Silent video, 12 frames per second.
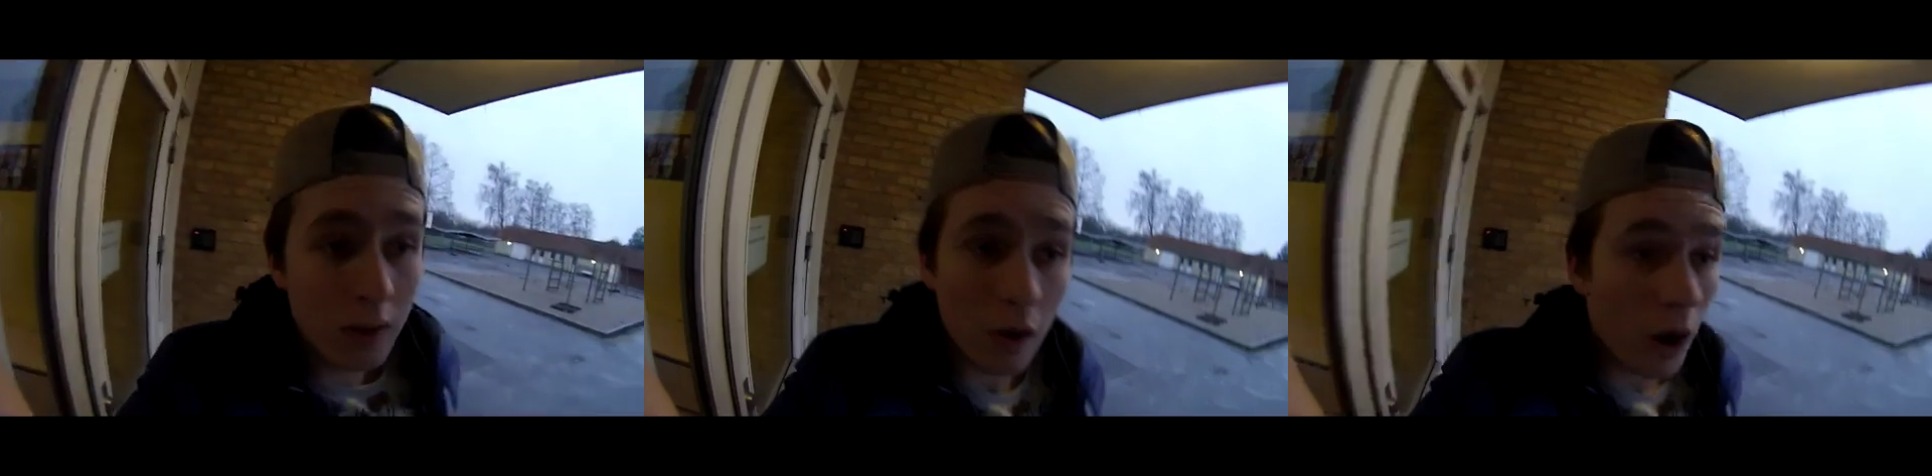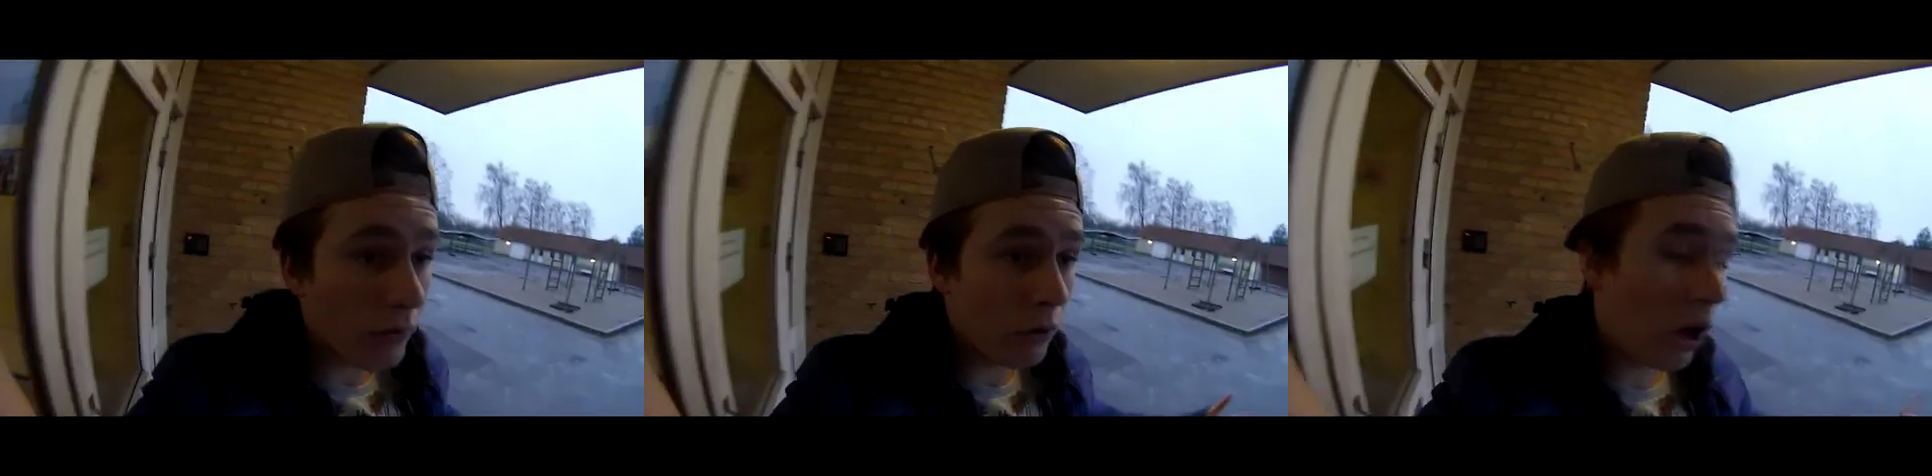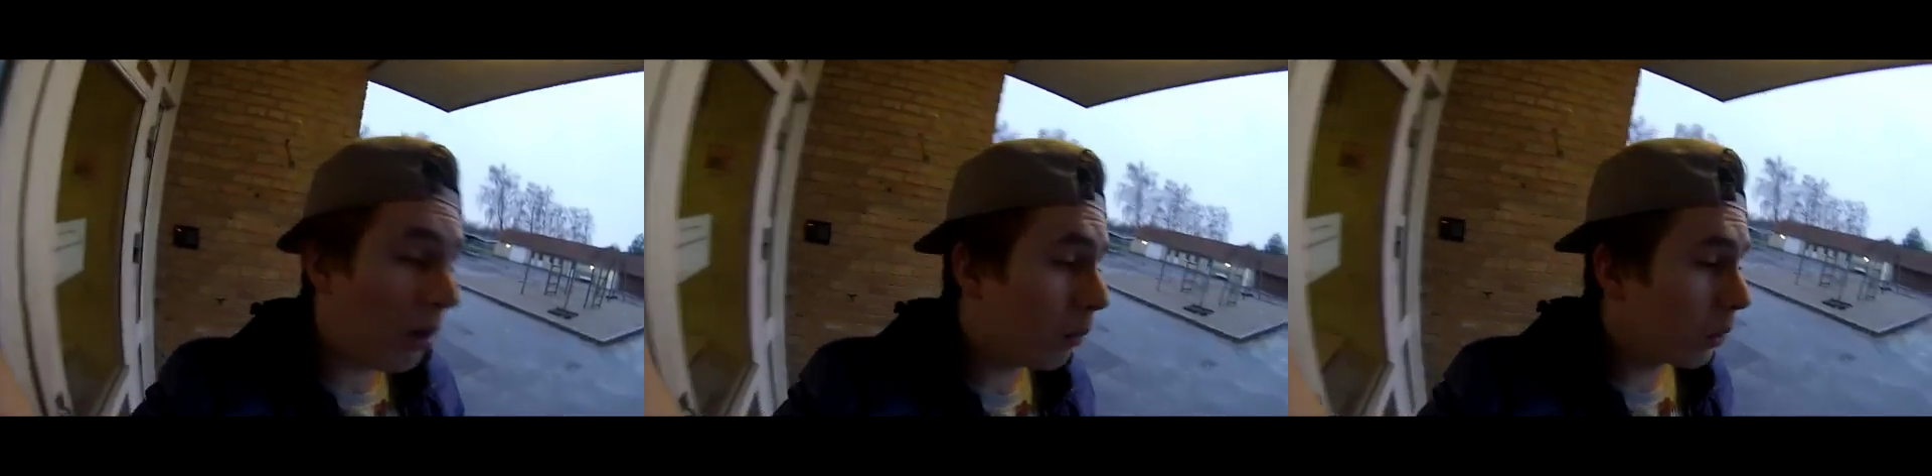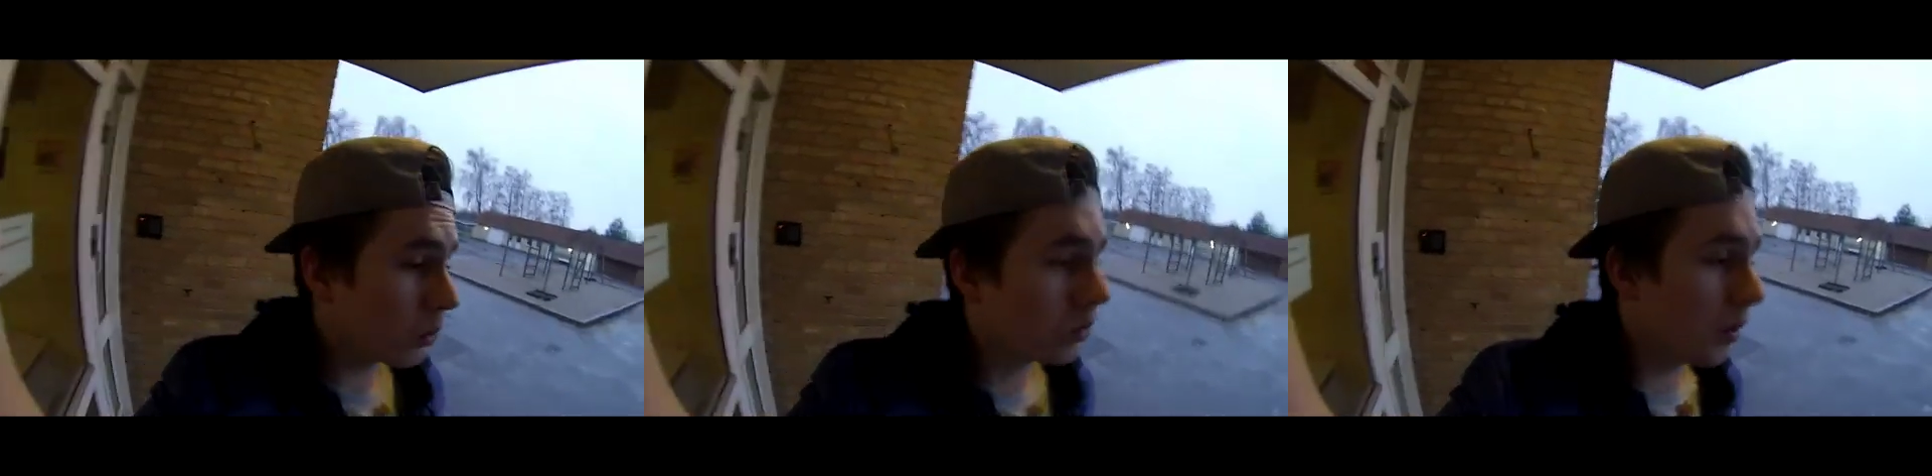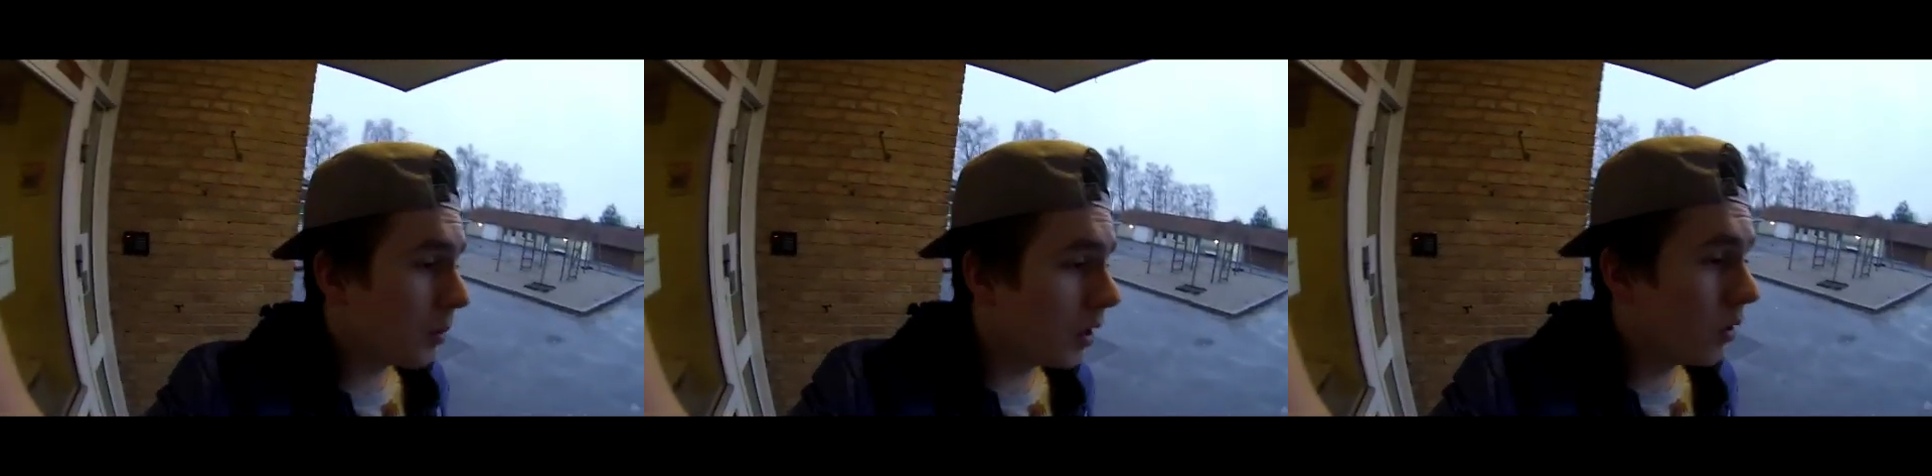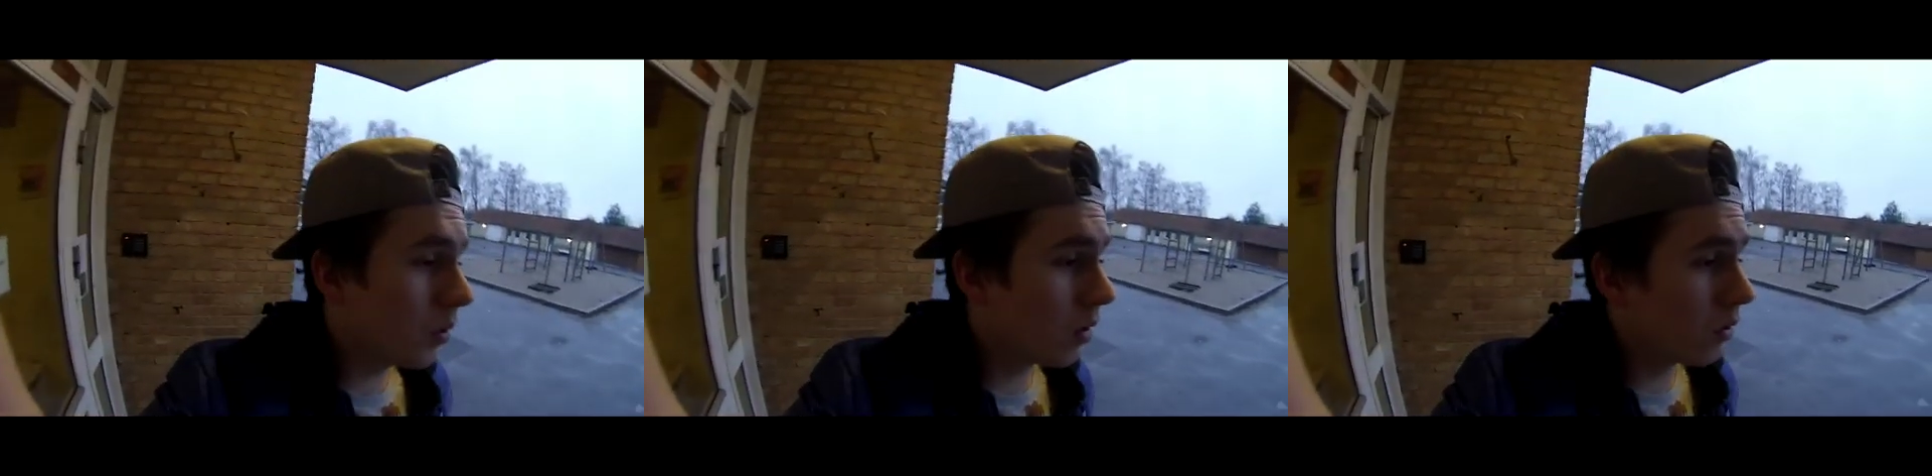a lot of combos. I mean, you can